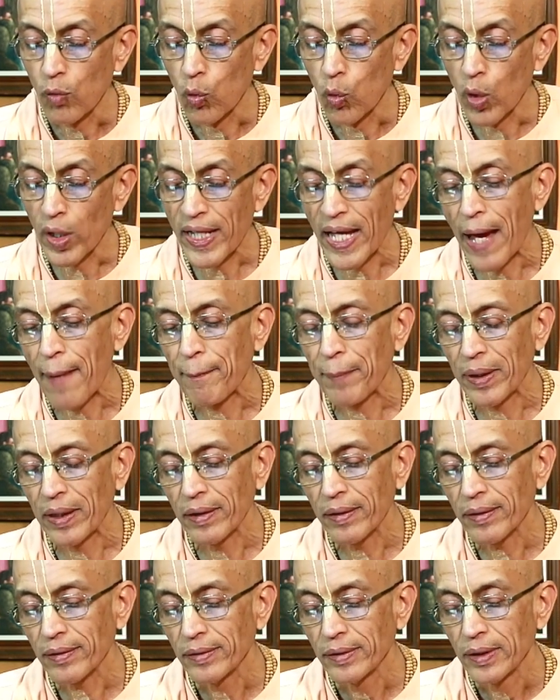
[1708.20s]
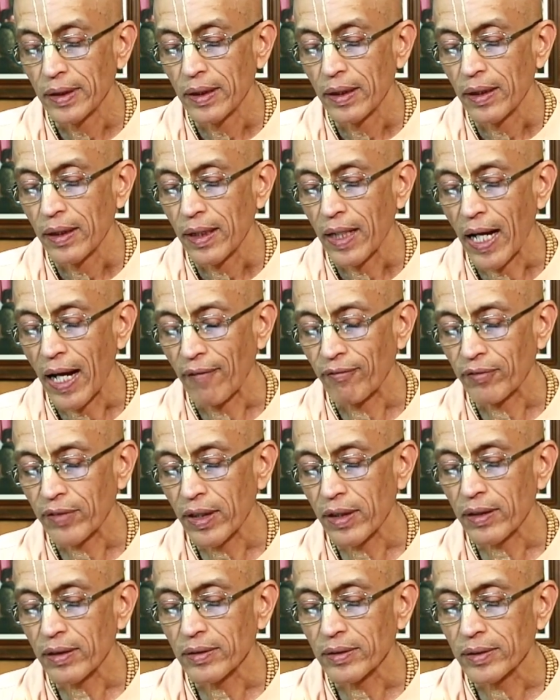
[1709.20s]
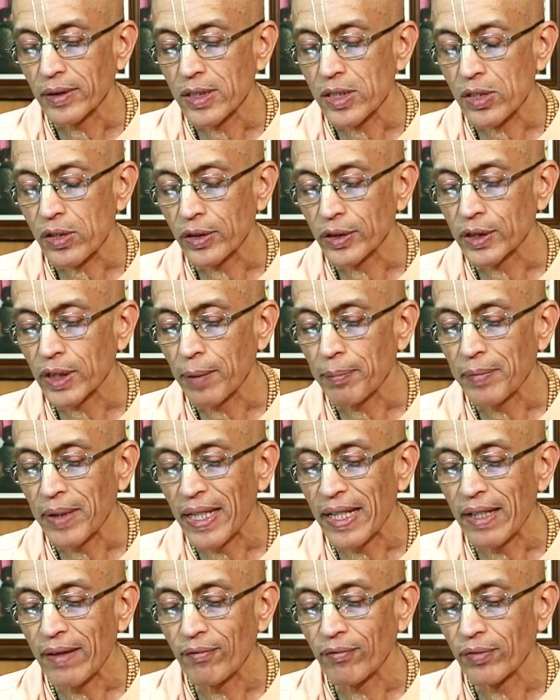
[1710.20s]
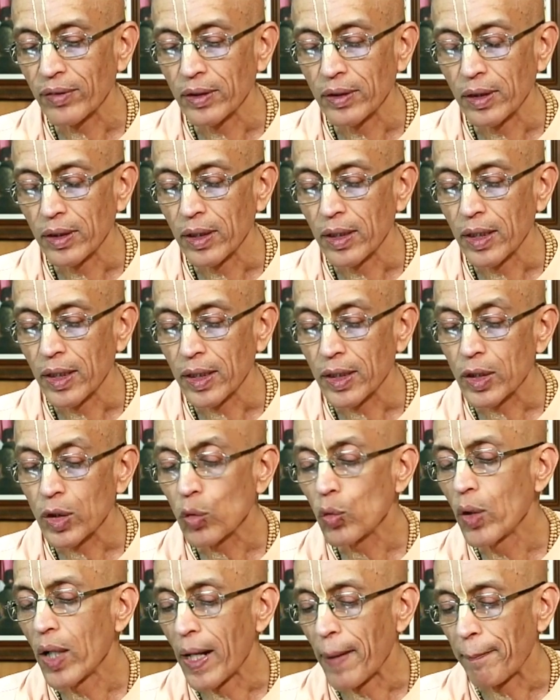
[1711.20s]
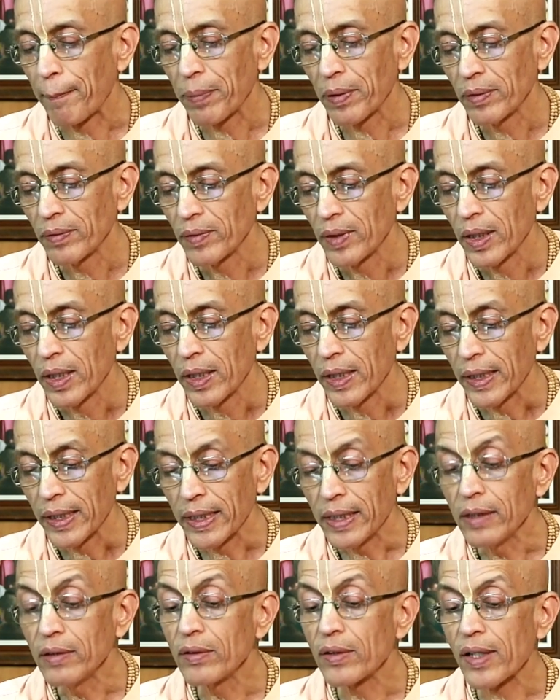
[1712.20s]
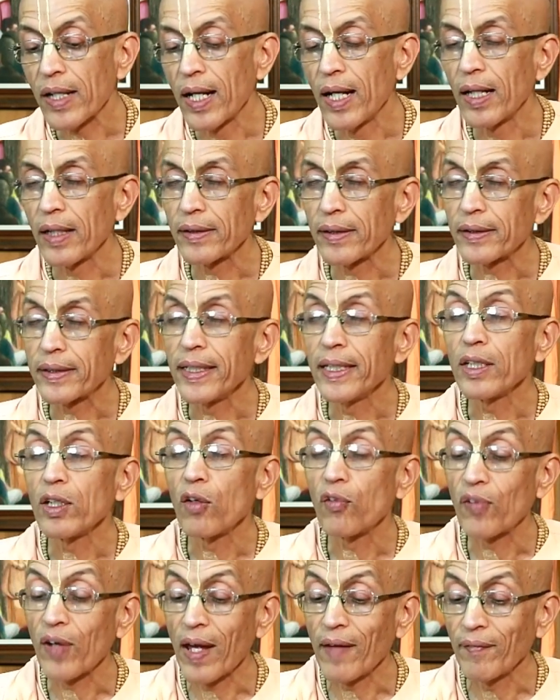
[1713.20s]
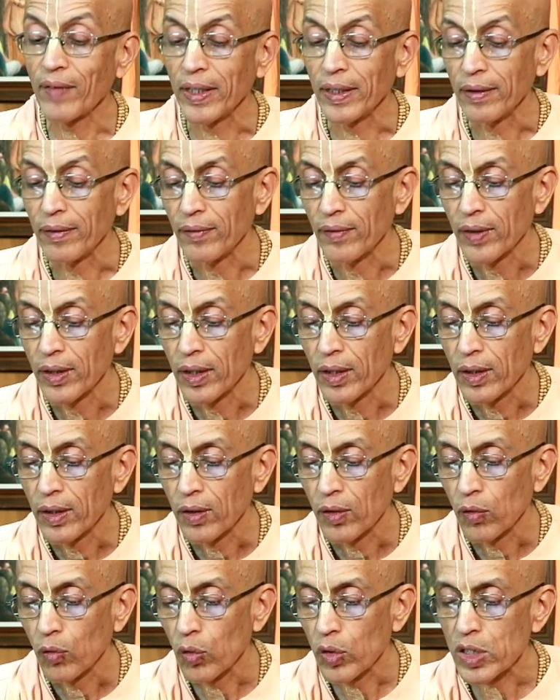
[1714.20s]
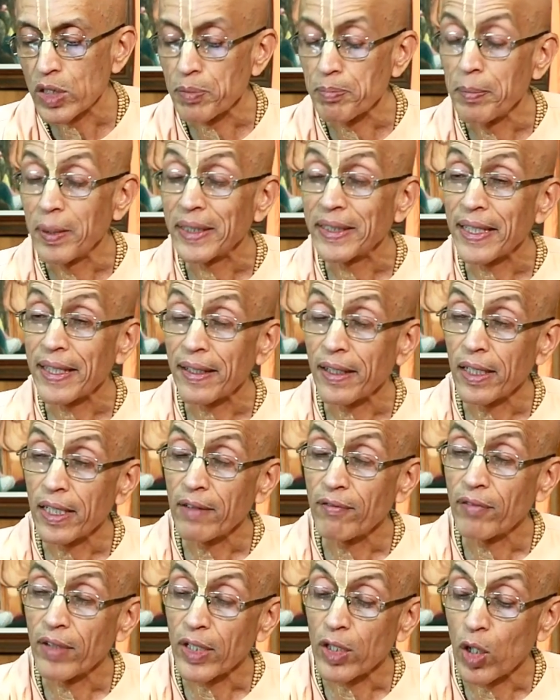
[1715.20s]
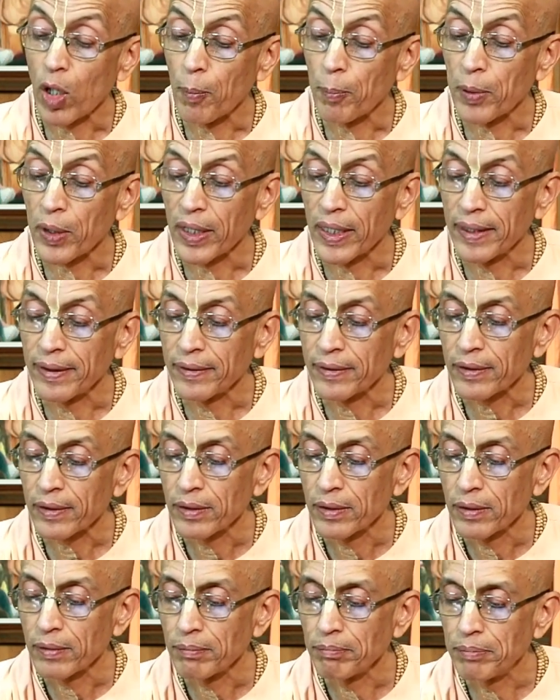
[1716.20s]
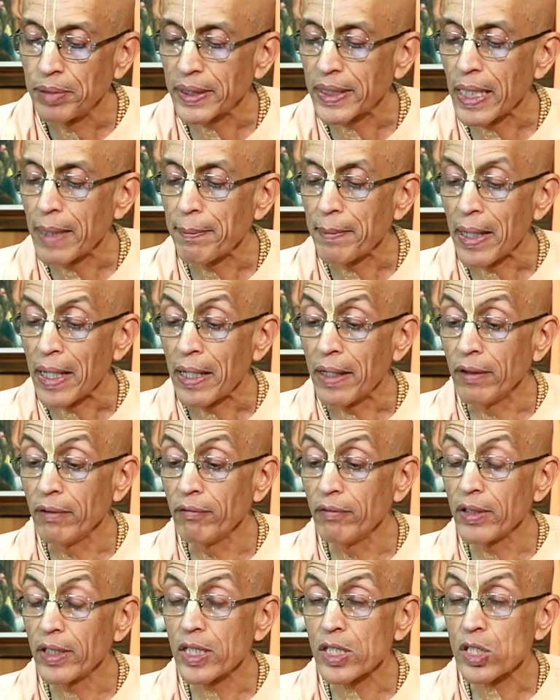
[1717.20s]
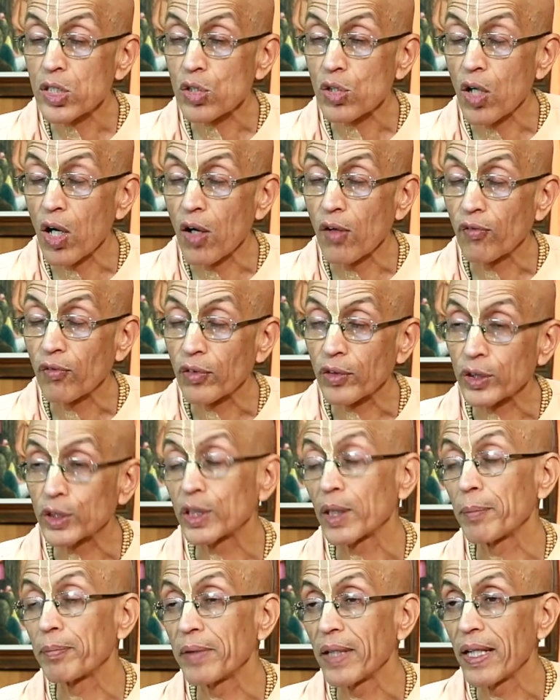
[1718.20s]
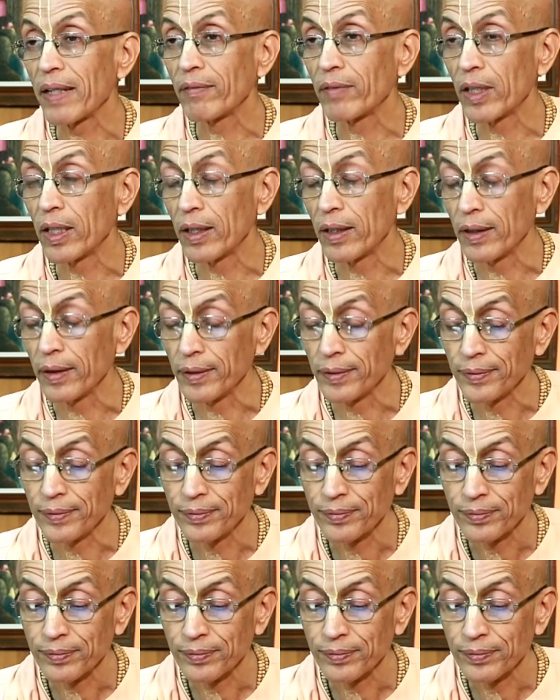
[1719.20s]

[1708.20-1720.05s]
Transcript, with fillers: What happened after this Rishabha Deva grew up? Indra, the king of heaven, who is materially very opulent, became envious of Rishabha Deva.